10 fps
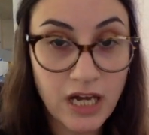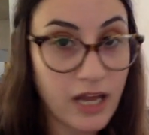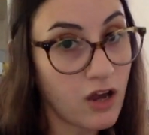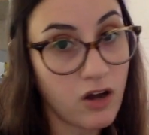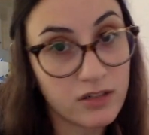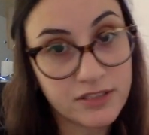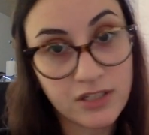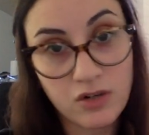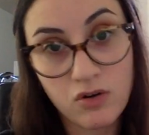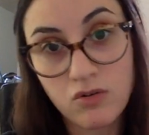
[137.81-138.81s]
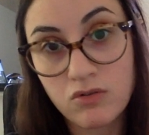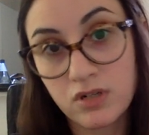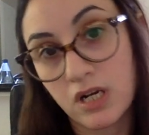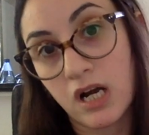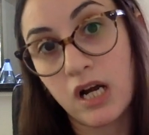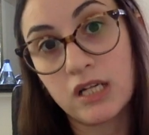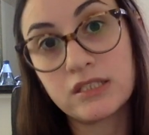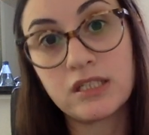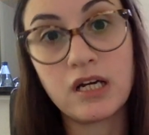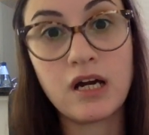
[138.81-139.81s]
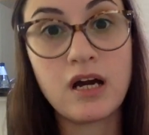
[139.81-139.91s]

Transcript: I also got